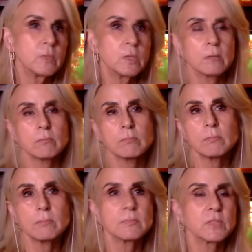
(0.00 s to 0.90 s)
you know,
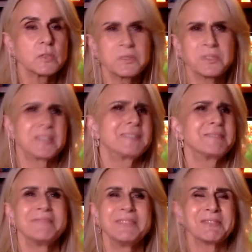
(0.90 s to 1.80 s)
don't usually
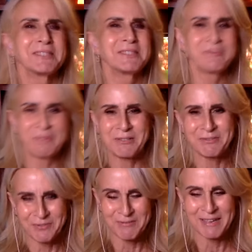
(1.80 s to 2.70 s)
use this
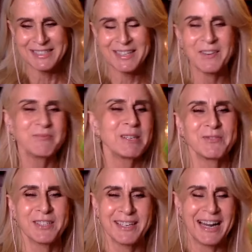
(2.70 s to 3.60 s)
word for myself, but
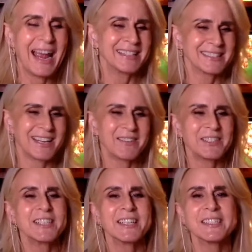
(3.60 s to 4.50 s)
if you're going to ask that
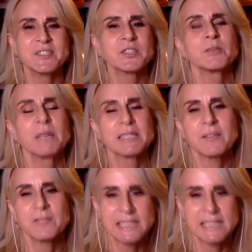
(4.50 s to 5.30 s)
question, I consider myself a